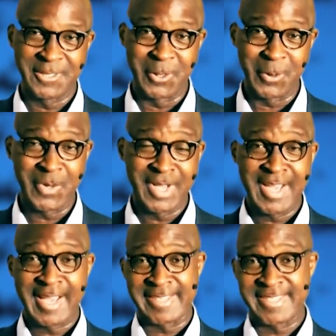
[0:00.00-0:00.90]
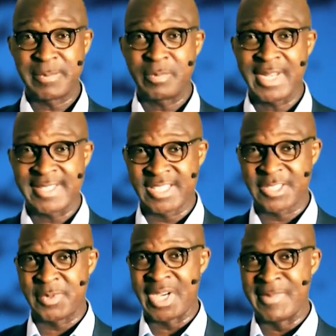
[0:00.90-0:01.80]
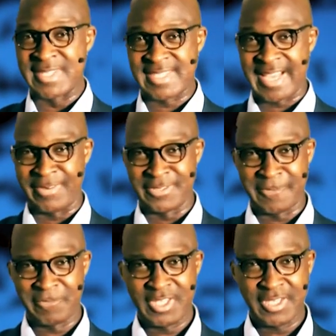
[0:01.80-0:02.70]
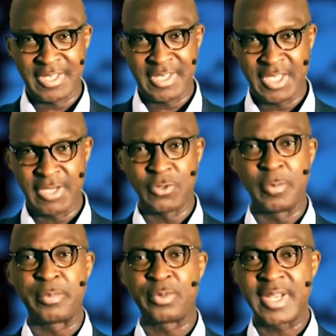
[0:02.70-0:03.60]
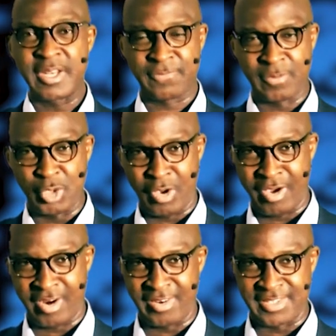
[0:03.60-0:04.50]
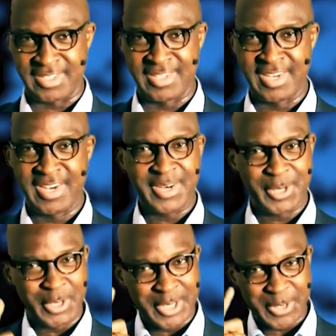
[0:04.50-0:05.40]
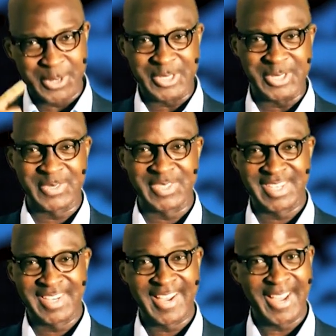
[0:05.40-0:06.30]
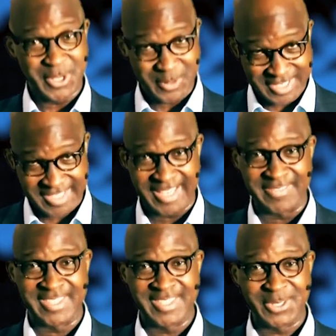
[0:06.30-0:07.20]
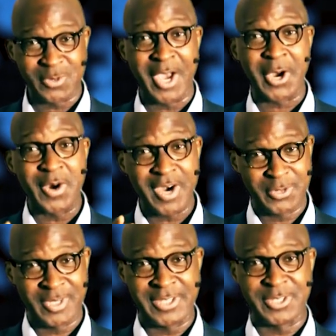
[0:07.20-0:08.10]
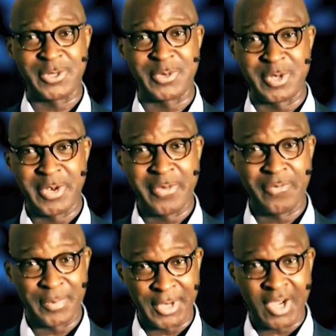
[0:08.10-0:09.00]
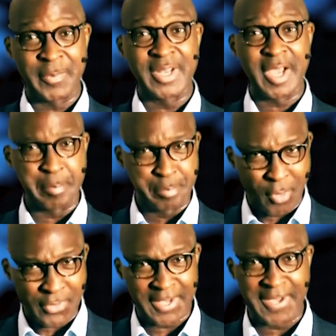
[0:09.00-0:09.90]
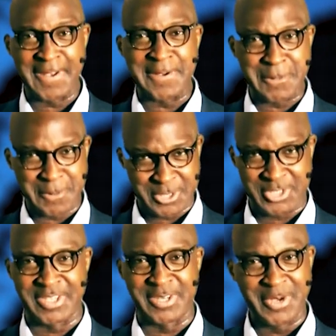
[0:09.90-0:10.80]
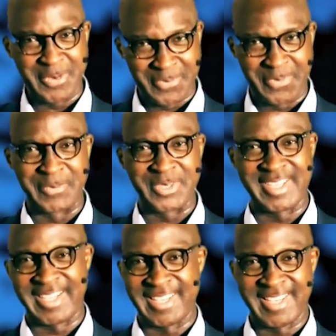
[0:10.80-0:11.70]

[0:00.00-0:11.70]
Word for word: You know, as simple as this prayer may sound, if you prayed it from your heart, God heard you and you are saved. So I congratulate you for becoming a born-again Christian from today.